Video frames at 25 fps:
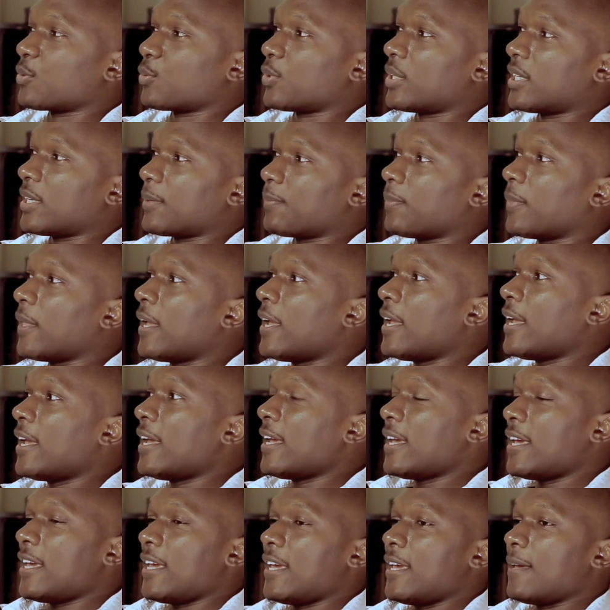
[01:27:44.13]
where
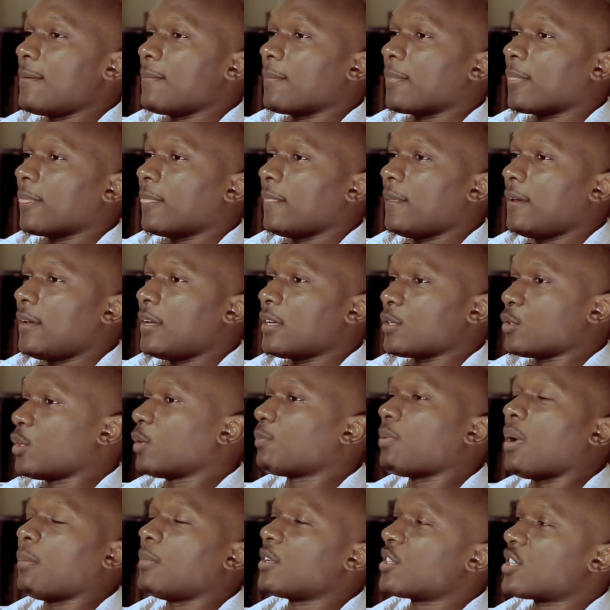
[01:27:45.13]
he's not
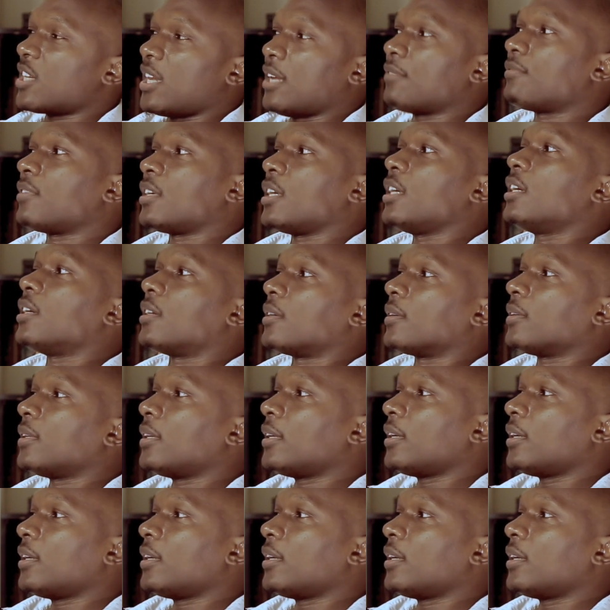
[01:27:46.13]
publishing every year.